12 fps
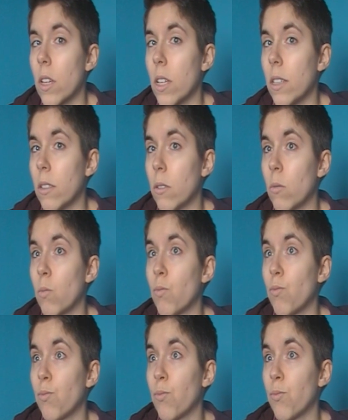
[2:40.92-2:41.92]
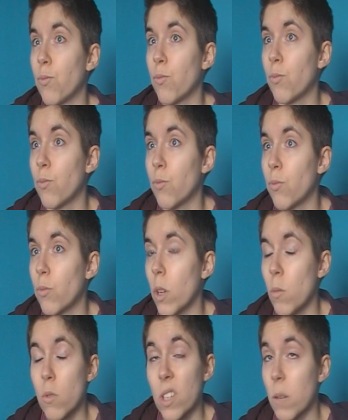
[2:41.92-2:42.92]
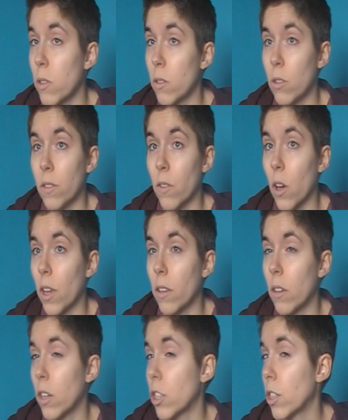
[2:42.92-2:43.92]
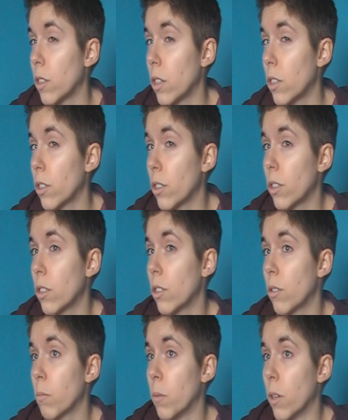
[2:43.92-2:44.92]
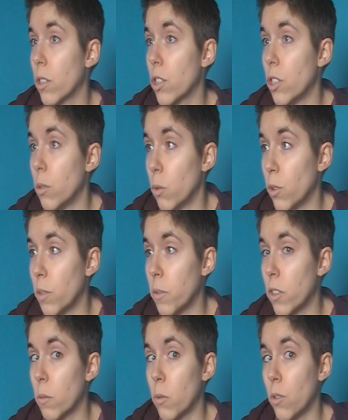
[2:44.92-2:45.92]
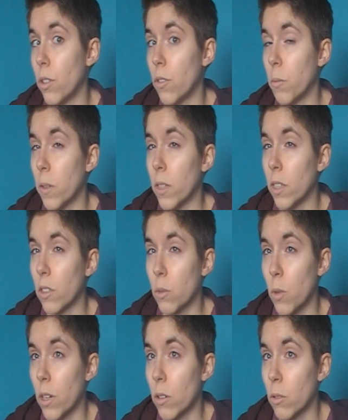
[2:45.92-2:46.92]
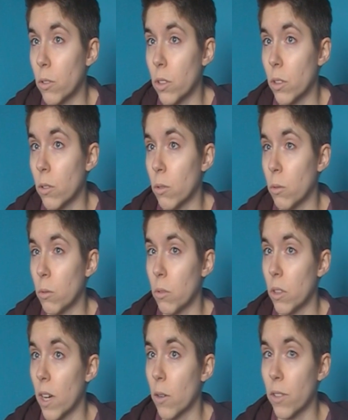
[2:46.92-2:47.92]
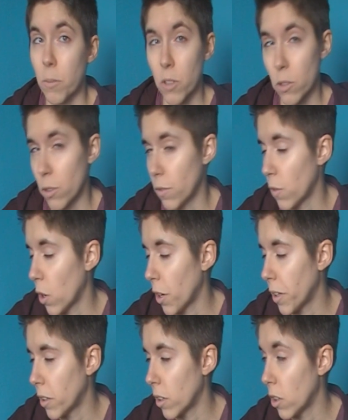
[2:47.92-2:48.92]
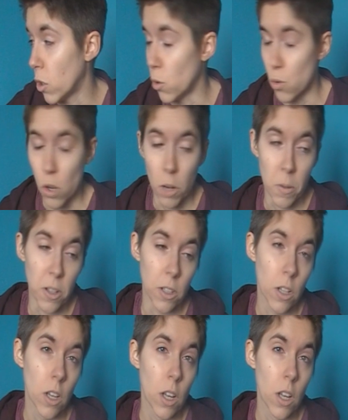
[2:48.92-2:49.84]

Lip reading: It was absolutely fine, but she's always been supportive of me as well, so that was absolutely fine. No drama.